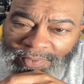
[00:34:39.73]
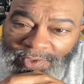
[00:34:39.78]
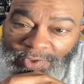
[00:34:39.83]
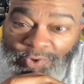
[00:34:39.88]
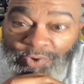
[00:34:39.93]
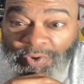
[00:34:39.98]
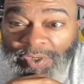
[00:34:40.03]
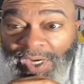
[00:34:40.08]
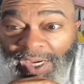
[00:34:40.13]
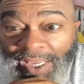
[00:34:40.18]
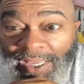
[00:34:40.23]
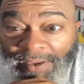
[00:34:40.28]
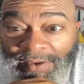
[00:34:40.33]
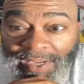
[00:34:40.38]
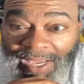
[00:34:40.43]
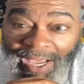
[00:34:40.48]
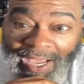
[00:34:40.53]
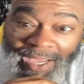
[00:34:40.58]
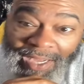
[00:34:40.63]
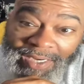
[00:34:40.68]
You claim
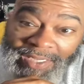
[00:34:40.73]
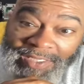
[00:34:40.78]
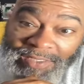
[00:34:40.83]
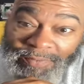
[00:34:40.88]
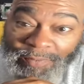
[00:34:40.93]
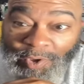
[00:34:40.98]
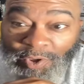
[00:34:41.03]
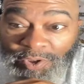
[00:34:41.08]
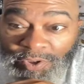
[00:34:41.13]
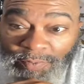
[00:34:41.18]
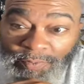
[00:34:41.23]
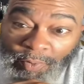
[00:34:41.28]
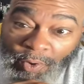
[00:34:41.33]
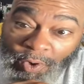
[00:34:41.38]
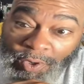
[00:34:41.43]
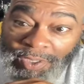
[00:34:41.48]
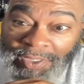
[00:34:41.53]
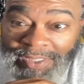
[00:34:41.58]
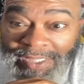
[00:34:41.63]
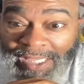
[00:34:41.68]
God is the most
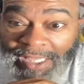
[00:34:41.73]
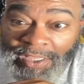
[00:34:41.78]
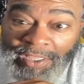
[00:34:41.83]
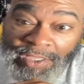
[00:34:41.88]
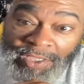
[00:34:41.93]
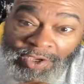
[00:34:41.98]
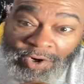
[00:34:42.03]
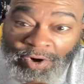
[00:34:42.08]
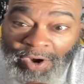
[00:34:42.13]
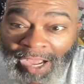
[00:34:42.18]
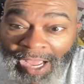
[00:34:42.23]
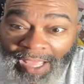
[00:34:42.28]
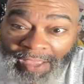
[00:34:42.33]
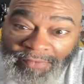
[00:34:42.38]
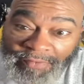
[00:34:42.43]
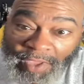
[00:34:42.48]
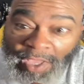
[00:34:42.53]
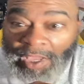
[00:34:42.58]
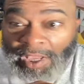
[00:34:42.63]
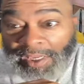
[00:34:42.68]
important thing in your life.
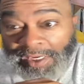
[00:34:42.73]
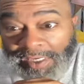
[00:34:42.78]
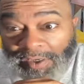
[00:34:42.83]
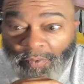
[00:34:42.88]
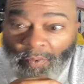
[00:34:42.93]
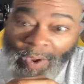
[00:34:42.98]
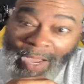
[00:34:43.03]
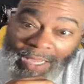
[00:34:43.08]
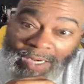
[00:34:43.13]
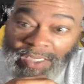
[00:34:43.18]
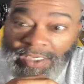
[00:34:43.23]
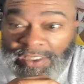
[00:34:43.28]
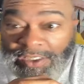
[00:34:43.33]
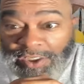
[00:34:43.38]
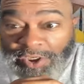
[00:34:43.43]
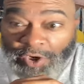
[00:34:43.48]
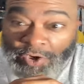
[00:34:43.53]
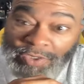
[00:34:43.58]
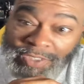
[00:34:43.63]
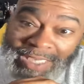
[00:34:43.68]
Then why doesn't
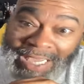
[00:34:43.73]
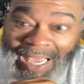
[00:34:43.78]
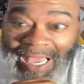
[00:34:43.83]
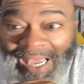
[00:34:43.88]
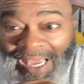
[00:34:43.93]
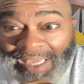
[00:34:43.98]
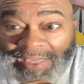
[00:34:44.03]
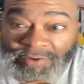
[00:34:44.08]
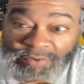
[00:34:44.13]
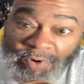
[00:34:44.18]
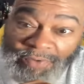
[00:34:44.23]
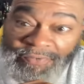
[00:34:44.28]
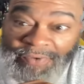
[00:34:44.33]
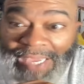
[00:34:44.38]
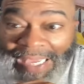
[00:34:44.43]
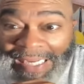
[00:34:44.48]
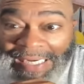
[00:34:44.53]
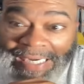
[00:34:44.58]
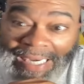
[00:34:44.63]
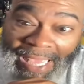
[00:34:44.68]
your tithes
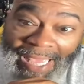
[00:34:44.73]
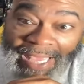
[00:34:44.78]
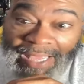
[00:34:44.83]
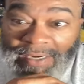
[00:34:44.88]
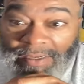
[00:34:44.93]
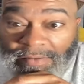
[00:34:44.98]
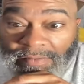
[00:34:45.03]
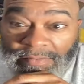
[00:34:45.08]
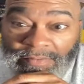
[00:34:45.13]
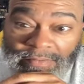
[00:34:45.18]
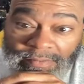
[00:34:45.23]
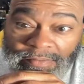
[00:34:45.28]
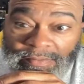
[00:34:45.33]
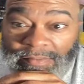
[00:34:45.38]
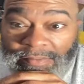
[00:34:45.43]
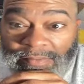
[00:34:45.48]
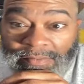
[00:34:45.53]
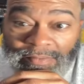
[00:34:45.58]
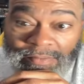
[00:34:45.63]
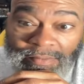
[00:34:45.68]
reflect that?
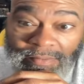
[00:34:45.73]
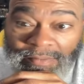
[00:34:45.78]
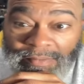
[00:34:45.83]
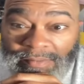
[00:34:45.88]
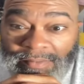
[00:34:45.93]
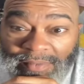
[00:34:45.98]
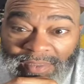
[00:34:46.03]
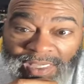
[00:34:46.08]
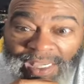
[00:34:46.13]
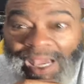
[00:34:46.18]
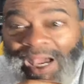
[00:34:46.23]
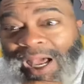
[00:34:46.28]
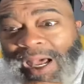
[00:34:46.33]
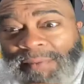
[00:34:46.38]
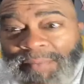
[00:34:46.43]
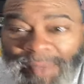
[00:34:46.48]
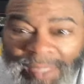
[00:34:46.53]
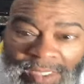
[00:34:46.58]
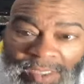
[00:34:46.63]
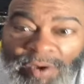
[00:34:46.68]
Yeah,
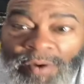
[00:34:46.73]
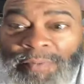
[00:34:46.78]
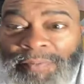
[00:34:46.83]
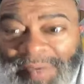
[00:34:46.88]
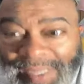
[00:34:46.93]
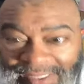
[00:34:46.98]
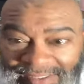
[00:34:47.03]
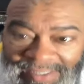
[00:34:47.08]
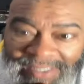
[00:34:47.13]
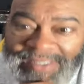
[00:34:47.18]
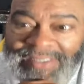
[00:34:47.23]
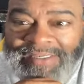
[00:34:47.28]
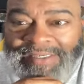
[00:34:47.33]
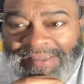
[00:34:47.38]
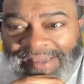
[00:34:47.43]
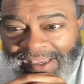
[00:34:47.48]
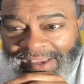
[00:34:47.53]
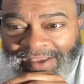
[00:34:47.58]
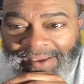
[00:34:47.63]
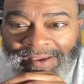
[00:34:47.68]
I'm in your business
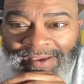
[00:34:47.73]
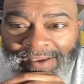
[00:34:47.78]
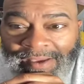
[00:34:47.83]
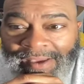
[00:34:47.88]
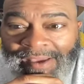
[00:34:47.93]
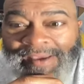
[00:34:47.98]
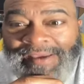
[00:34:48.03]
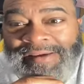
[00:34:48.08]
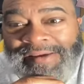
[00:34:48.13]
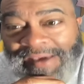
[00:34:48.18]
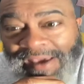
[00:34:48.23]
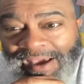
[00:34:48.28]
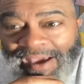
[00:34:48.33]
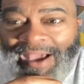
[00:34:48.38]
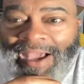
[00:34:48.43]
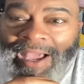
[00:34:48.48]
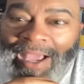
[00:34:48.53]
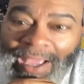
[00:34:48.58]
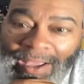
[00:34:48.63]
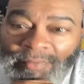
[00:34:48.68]
today yeah,
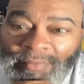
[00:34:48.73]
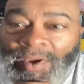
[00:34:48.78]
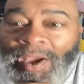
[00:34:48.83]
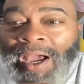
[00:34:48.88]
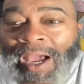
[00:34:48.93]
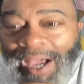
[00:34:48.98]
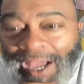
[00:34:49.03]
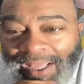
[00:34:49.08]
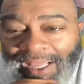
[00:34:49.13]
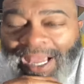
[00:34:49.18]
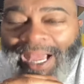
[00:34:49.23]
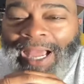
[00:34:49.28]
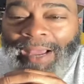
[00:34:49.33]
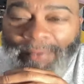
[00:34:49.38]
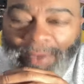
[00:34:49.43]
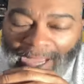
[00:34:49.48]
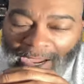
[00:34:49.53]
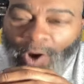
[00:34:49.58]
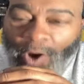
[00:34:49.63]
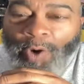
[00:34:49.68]
I'm, I, I,
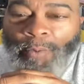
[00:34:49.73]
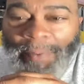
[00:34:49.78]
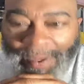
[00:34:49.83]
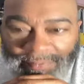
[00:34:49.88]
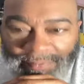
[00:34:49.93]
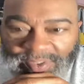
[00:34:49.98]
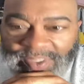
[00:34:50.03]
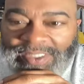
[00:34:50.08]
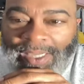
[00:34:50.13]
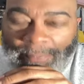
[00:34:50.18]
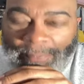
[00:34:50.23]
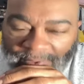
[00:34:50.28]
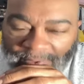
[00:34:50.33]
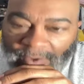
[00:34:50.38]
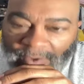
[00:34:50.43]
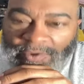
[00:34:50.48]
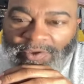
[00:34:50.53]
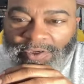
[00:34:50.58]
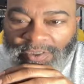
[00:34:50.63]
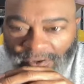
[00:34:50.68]
I hope I'm stepping
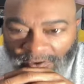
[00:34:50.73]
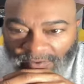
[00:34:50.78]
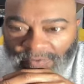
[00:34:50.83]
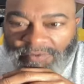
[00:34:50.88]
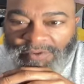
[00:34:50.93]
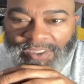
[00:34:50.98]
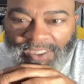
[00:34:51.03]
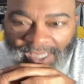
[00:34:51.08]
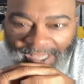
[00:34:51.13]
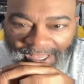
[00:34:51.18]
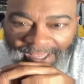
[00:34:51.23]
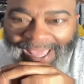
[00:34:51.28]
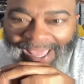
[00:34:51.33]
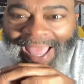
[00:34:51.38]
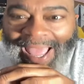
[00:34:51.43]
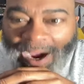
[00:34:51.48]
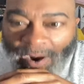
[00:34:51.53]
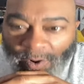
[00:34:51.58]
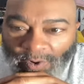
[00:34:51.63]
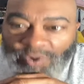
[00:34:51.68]
on your toes today.
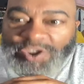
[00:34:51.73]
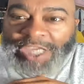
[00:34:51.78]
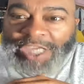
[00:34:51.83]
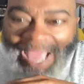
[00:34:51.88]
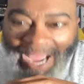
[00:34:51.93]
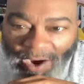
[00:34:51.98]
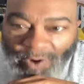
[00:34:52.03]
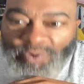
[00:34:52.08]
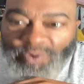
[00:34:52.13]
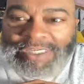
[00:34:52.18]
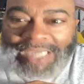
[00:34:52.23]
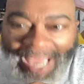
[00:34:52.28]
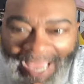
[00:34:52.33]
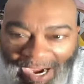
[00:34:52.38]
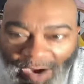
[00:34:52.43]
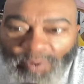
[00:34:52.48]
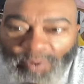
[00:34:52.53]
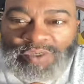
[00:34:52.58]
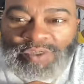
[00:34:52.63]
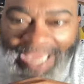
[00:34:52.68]
Ouch, ouch,
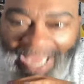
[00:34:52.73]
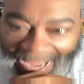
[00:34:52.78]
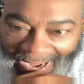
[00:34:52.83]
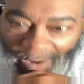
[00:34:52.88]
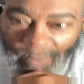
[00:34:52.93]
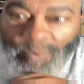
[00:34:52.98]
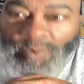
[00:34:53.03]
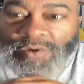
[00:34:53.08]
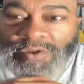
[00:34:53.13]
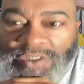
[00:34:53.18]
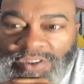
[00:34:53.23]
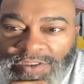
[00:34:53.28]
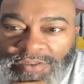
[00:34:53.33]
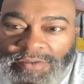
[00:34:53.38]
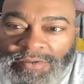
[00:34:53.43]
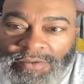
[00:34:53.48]
ouch, ouch.